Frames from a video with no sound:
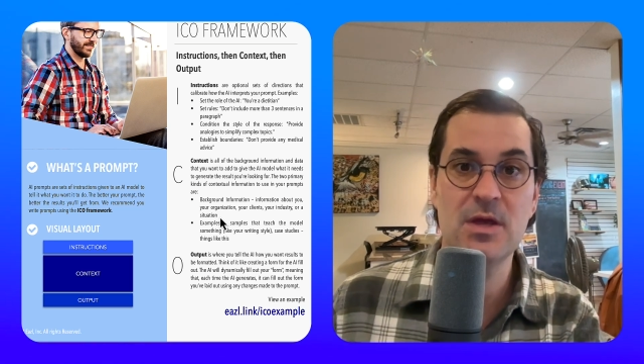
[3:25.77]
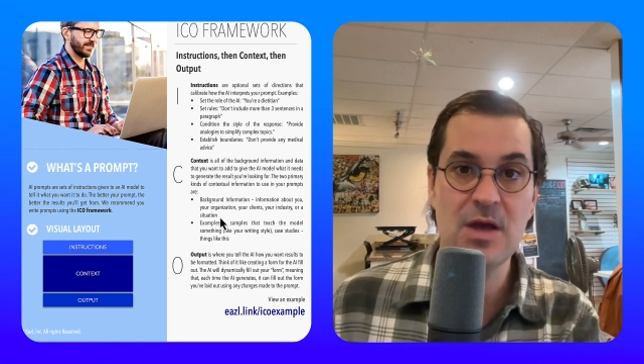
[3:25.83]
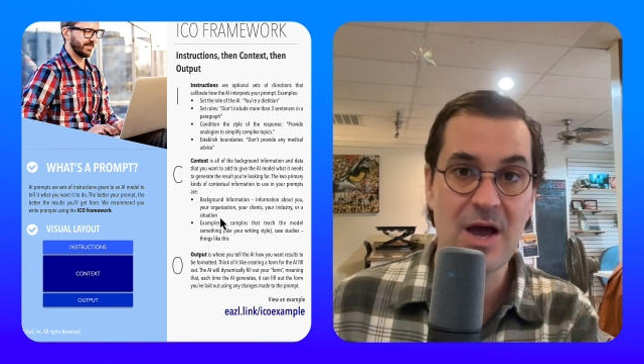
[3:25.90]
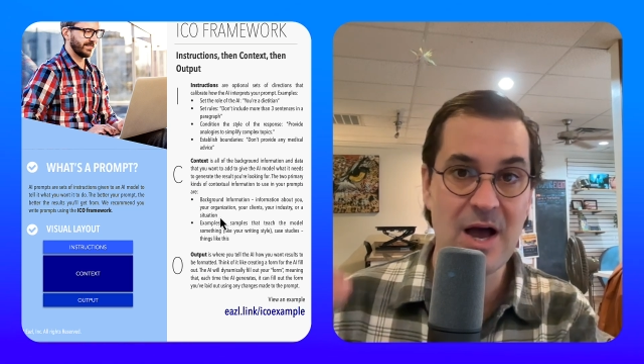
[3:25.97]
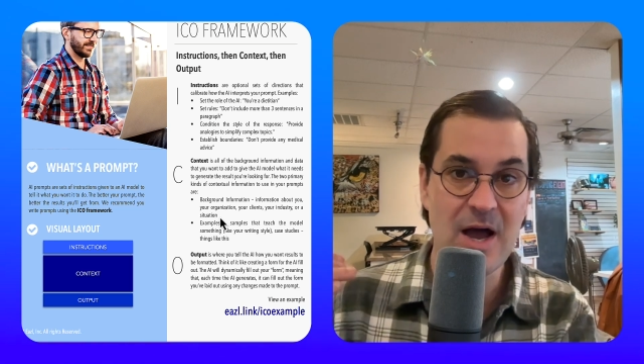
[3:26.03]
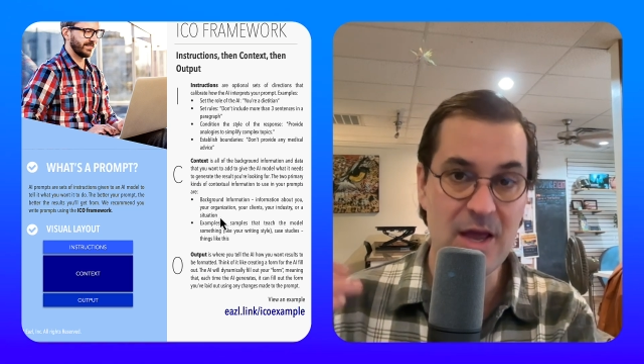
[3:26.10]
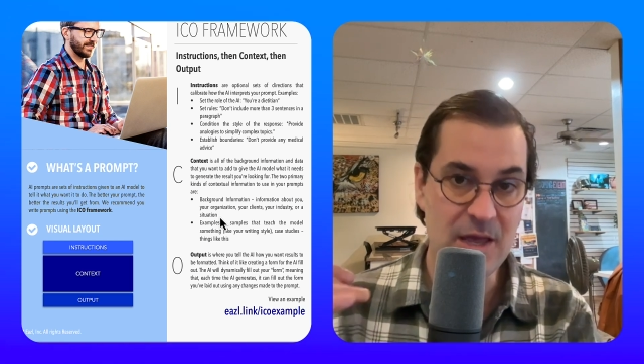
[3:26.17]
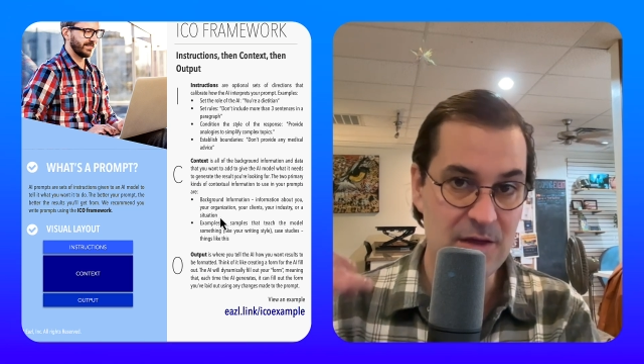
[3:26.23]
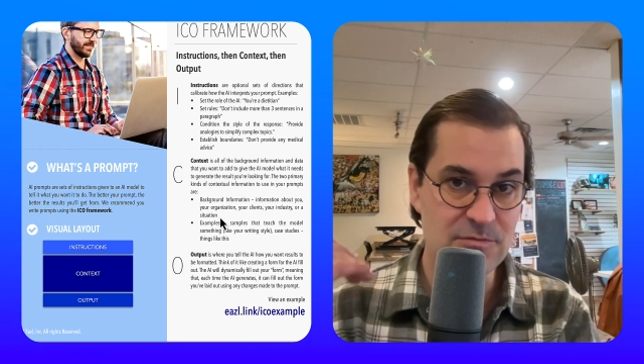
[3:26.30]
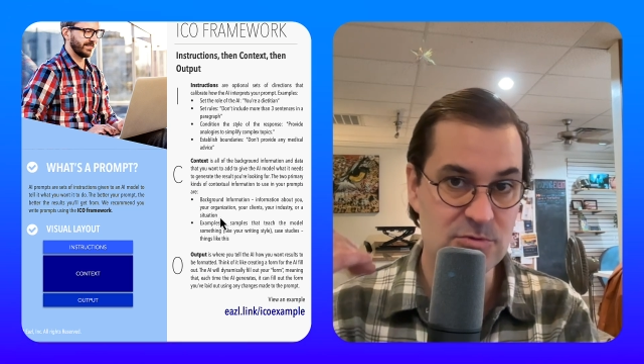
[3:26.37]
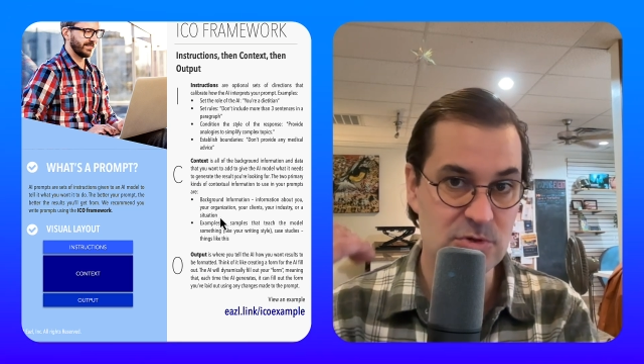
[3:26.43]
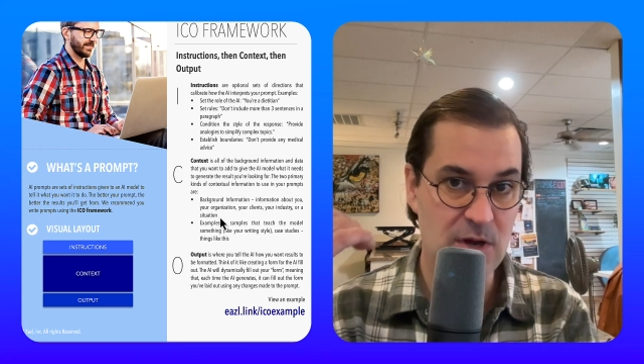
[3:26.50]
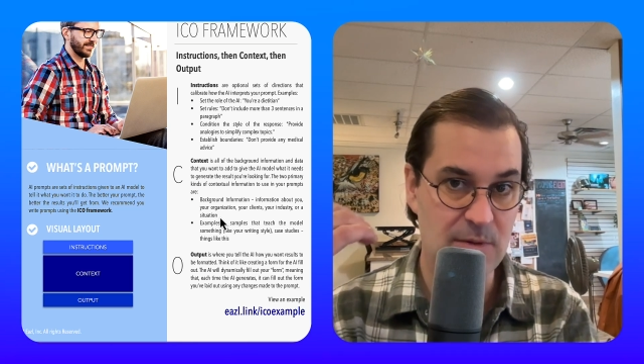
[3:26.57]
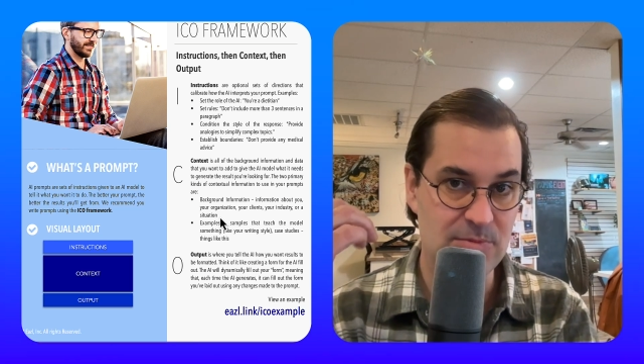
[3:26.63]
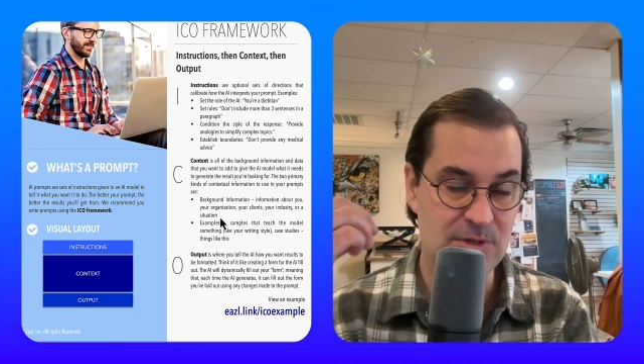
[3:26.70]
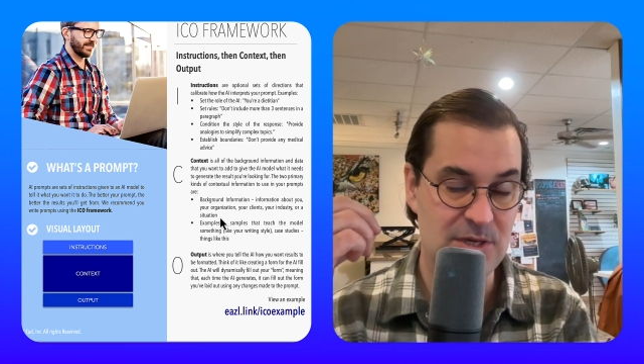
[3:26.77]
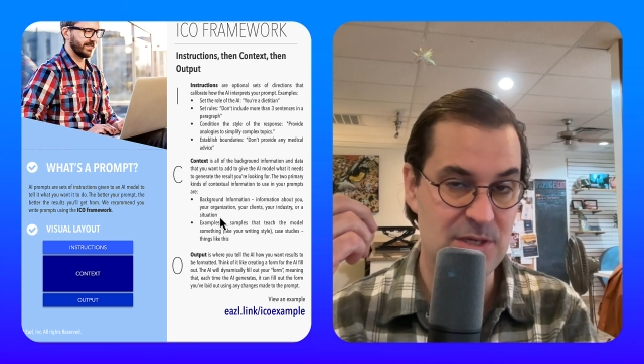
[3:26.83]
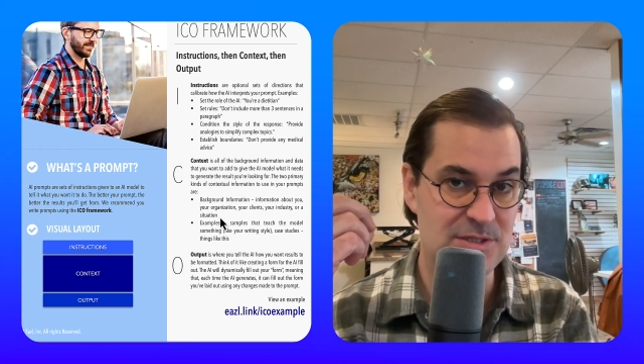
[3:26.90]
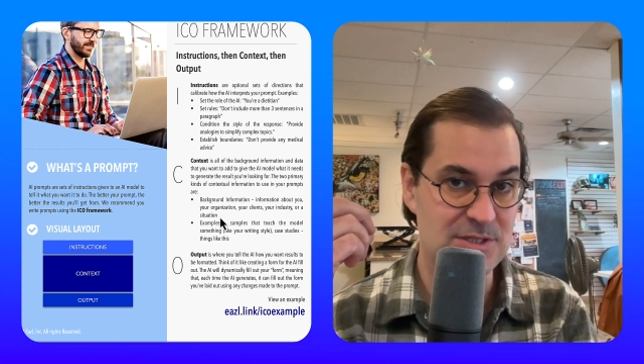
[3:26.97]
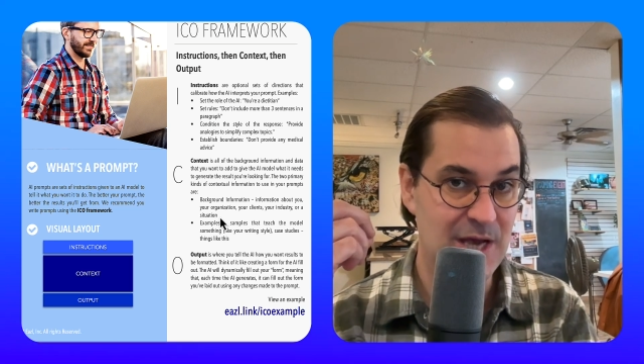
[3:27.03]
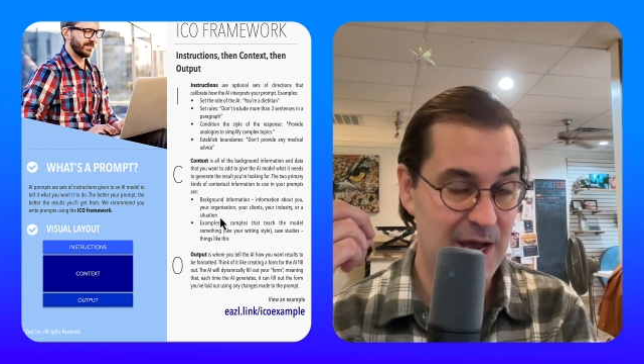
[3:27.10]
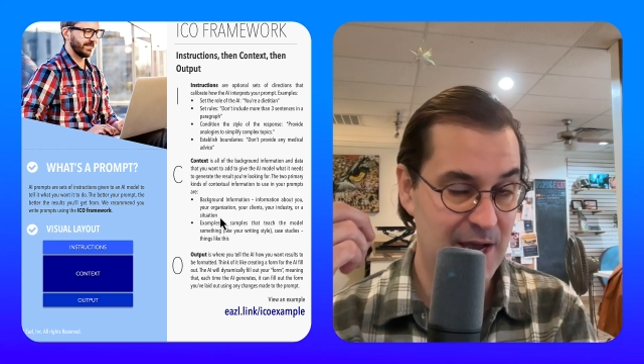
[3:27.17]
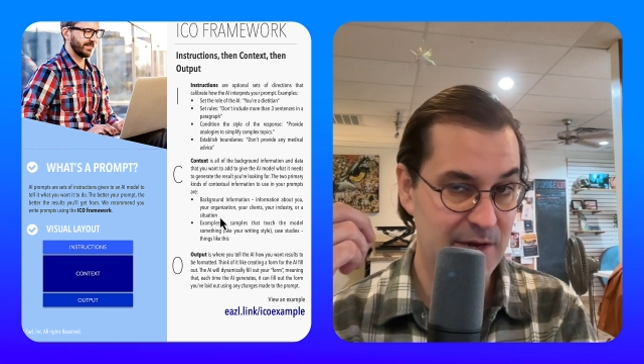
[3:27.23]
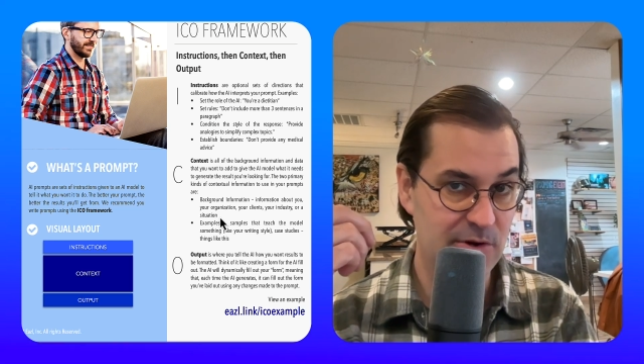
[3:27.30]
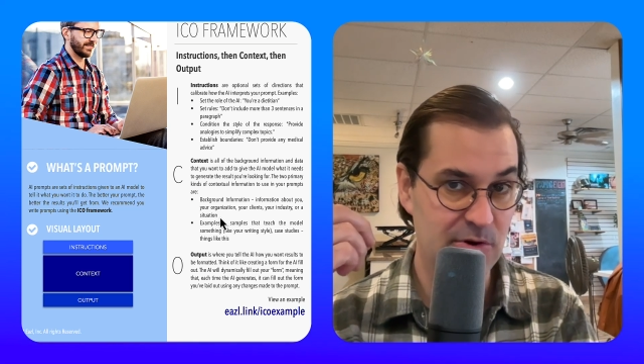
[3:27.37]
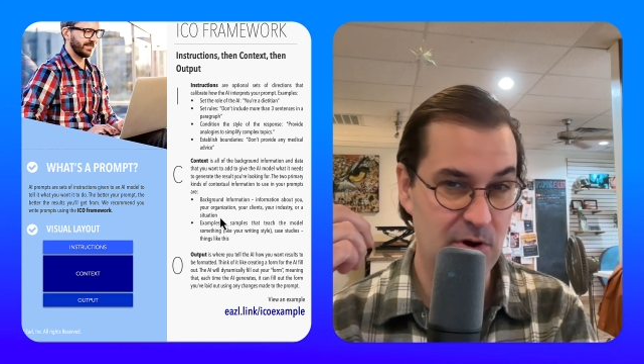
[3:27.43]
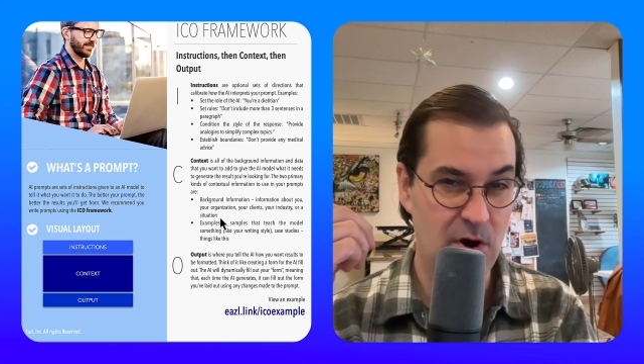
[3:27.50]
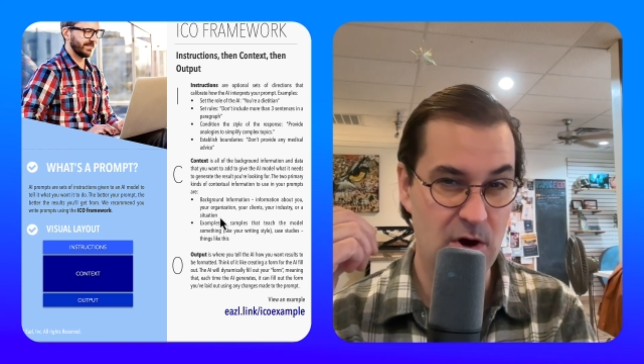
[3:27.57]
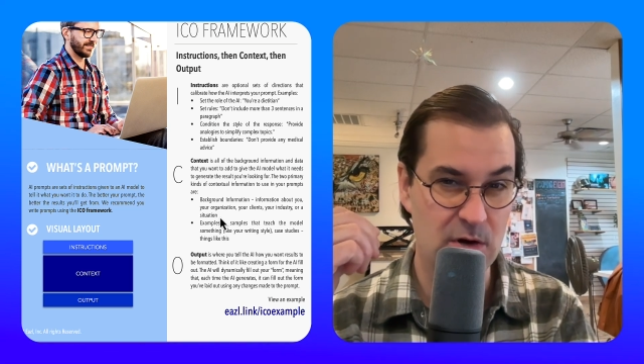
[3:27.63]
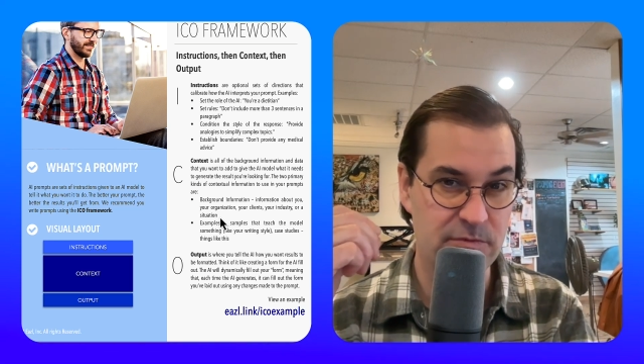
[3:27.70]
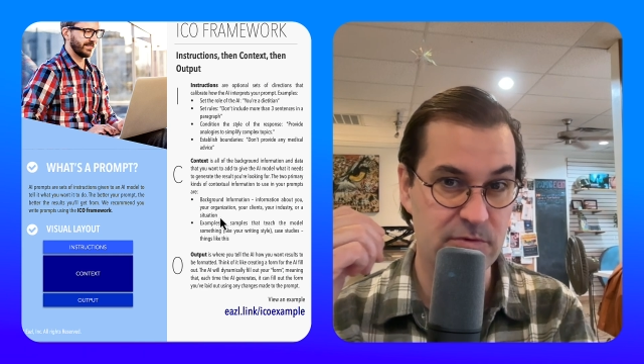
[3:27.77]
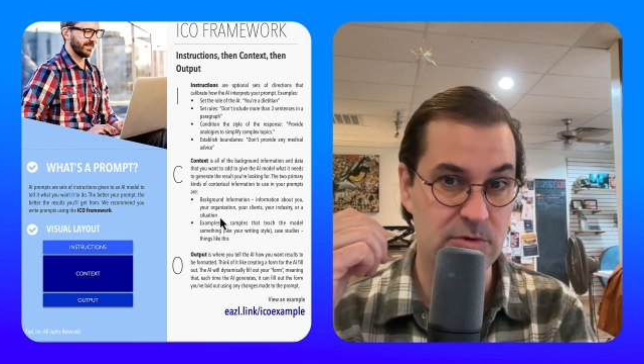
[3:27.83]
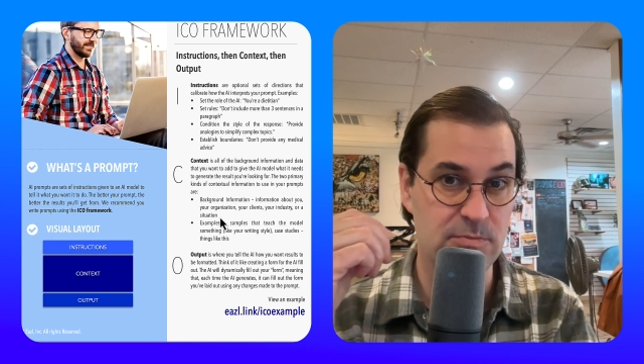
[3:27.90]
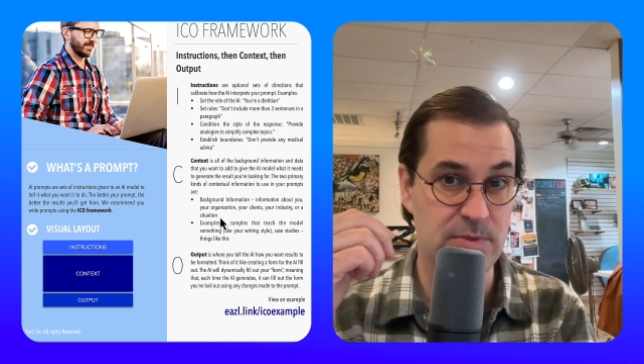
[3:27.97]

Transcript: I have dropped entire Harvard